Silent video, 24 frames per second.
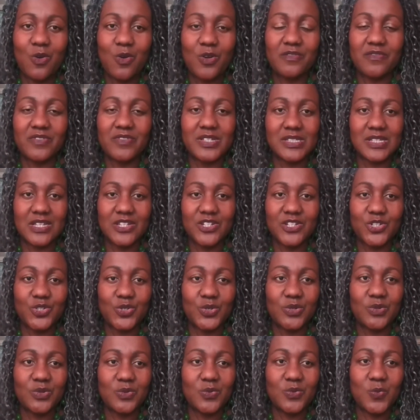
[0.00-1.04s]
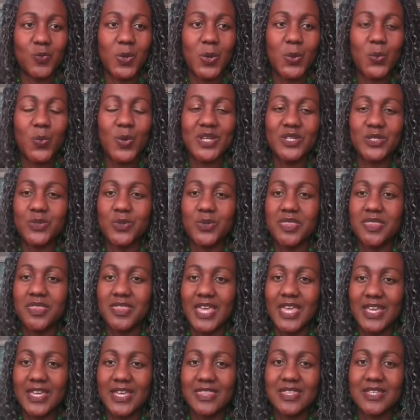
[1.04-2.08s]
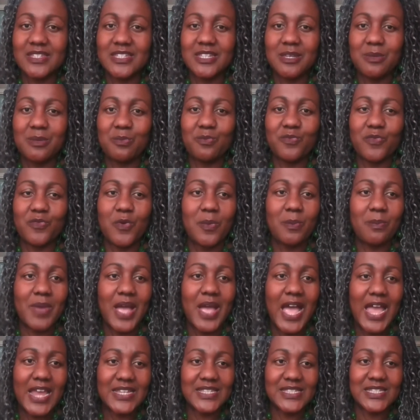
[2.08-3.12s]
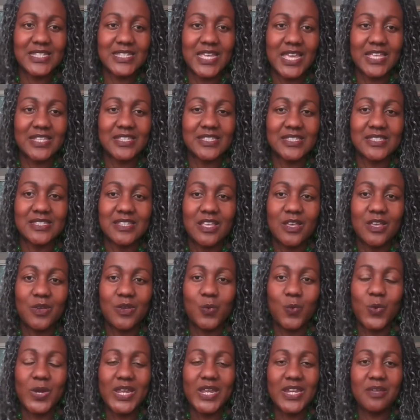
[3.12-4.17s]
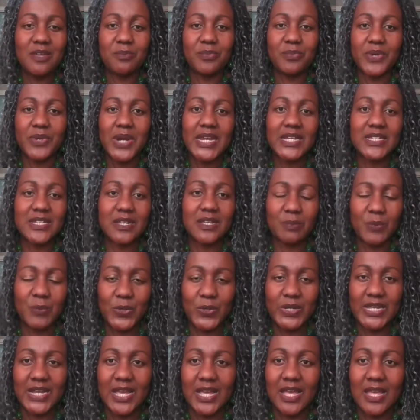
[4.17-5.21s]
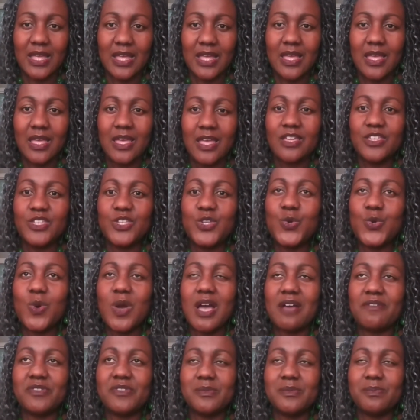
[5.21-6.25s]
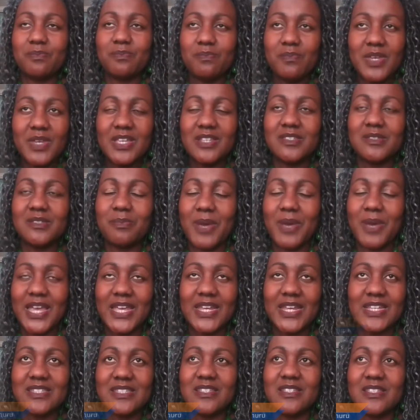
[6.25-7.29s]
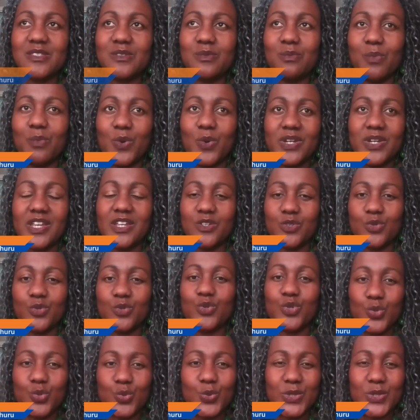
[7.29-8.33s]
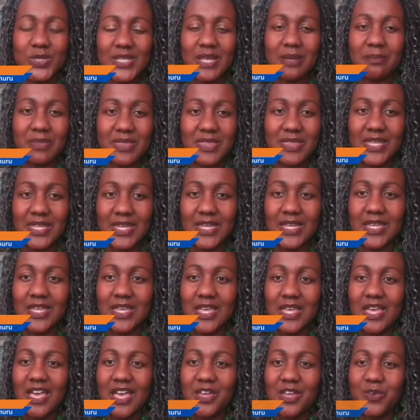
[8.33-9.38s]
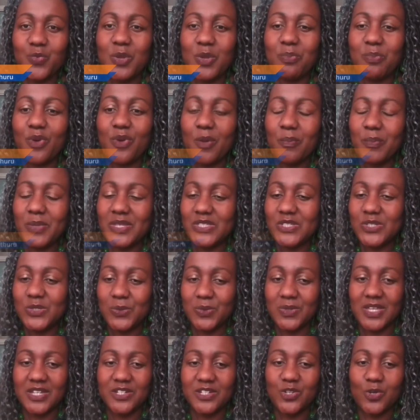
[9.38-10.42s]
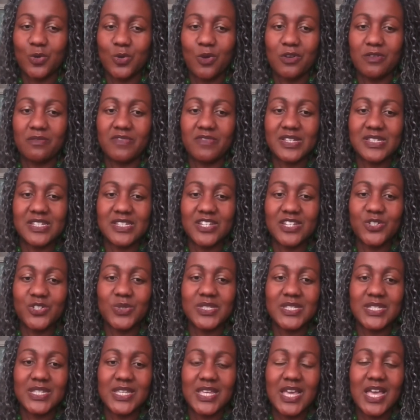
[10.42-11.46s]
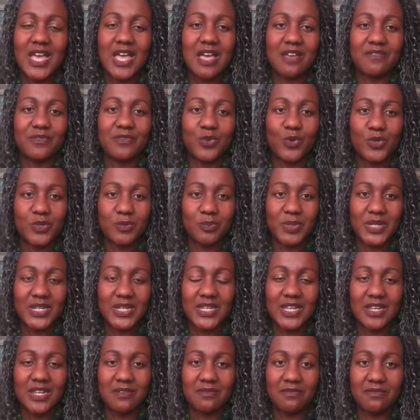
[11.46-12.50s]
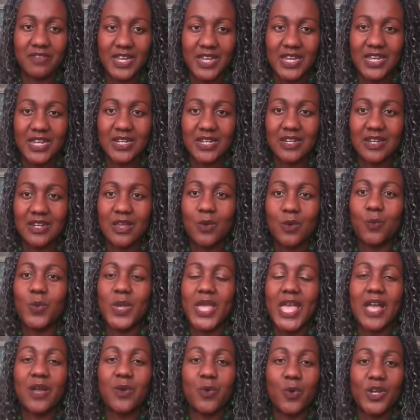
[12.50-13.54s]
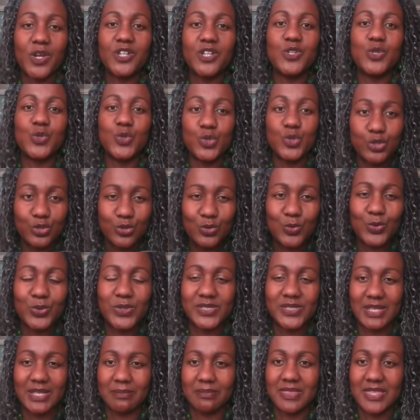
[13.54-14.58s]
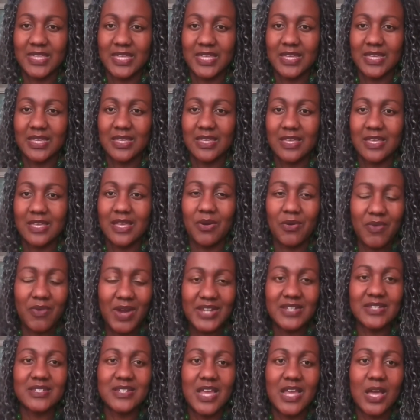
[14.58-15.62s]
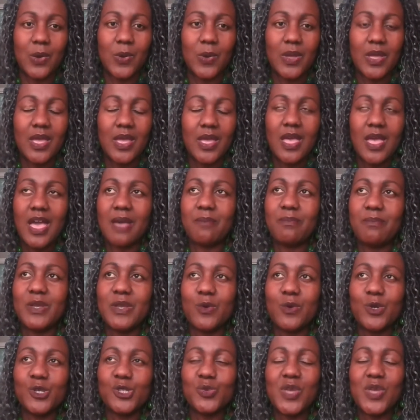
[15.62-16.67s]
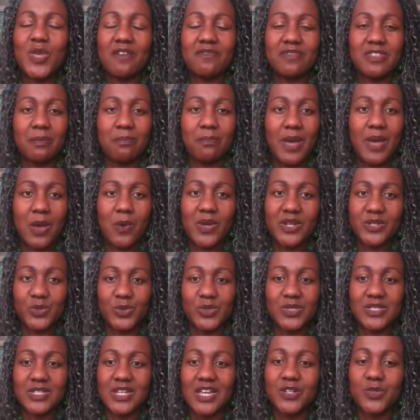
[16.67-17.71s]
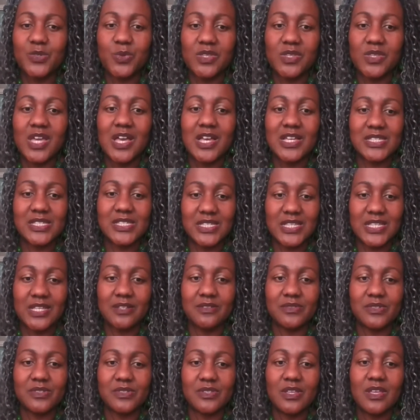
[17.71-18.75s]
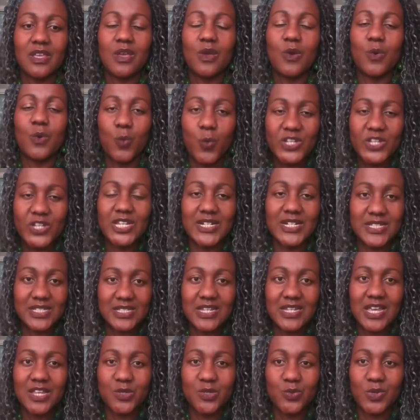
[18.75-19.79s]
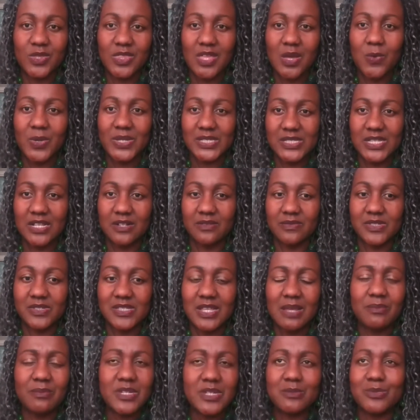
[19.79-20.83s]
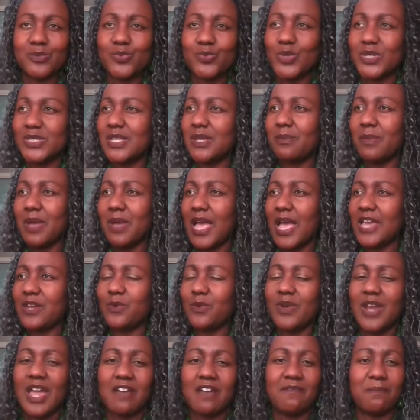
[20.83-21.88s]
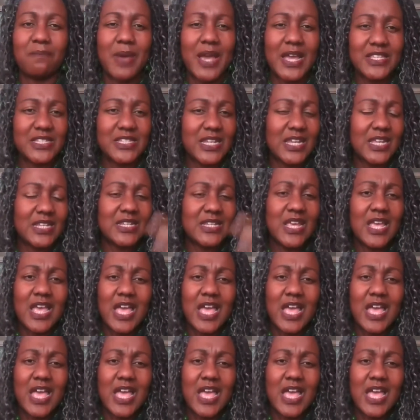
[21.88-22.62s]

conversation. We want to thank the team from ICS, Winnie, Bright, and Monica. You have inspired us this morning to do something, and we promise you that your conversations here have not been in vain. We are going to do something right now. And because we have the power to start with ourselves, we shall start with ourselves. Sometimes we'll say, I don't have budget,